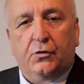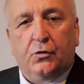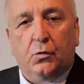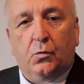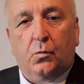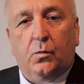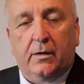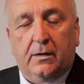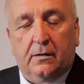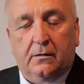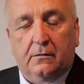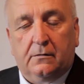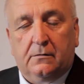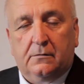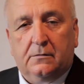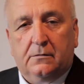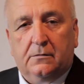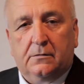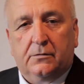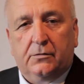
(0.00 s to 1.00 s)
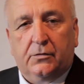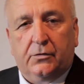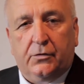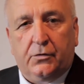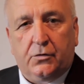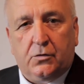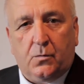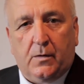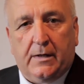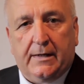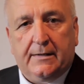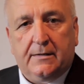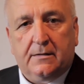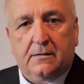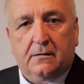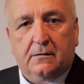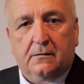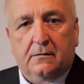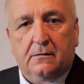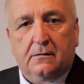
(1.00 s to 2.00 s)
you will lose
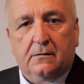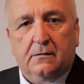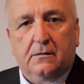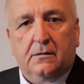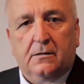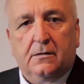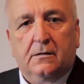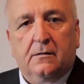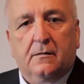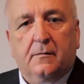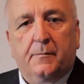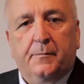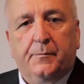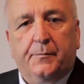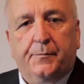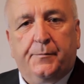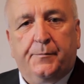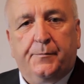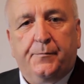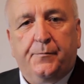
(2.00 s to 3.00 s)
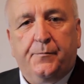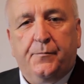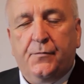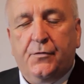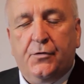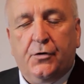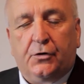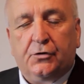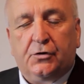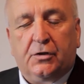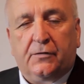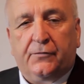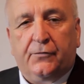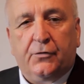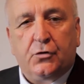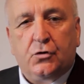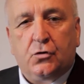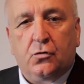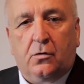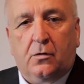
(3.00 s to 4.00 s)
weight. Not just
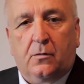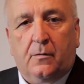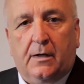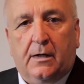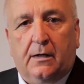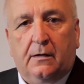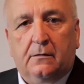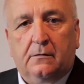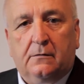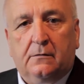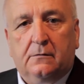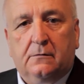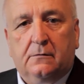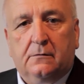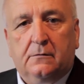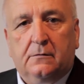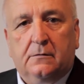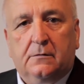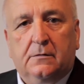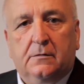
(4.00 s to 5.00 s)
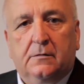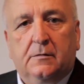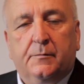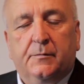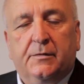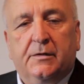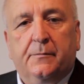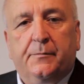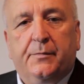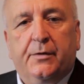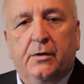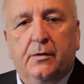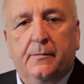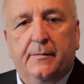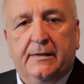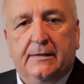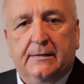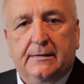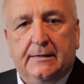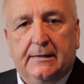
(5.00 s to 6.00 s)
for a short while, but
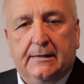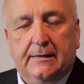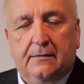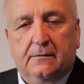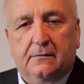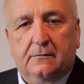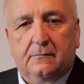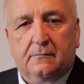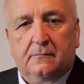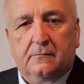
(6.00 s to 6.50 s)
permanently.